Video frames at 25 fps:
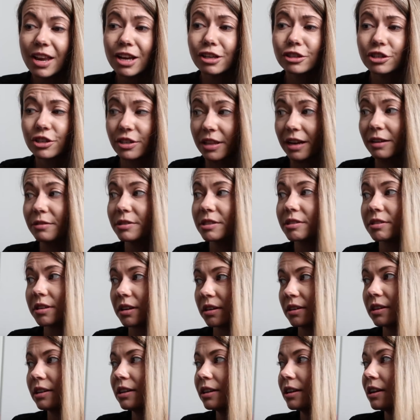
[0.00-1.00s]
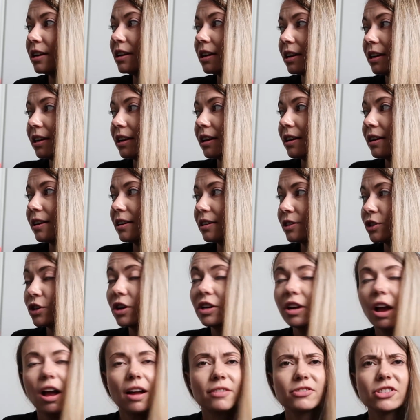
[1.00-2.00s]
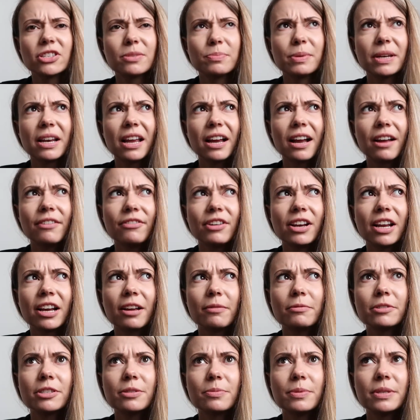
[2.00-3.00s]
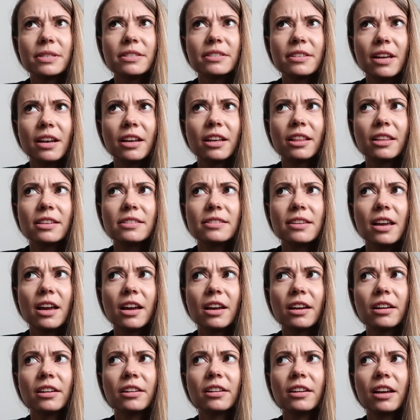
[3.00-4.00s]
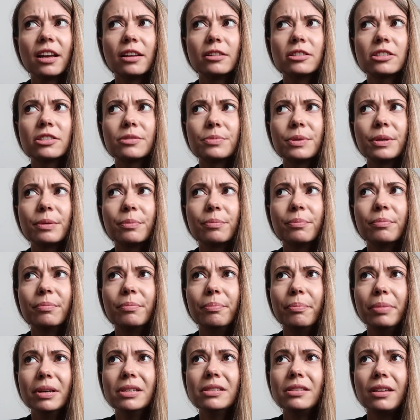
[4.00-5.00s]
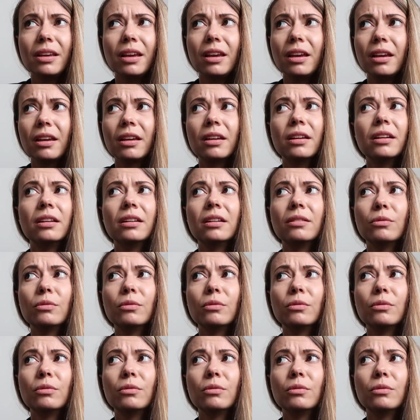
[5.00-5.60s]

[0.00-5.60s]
so that was good. So yeah, I've just been like, I feel like I've just been studying this year and just been busy.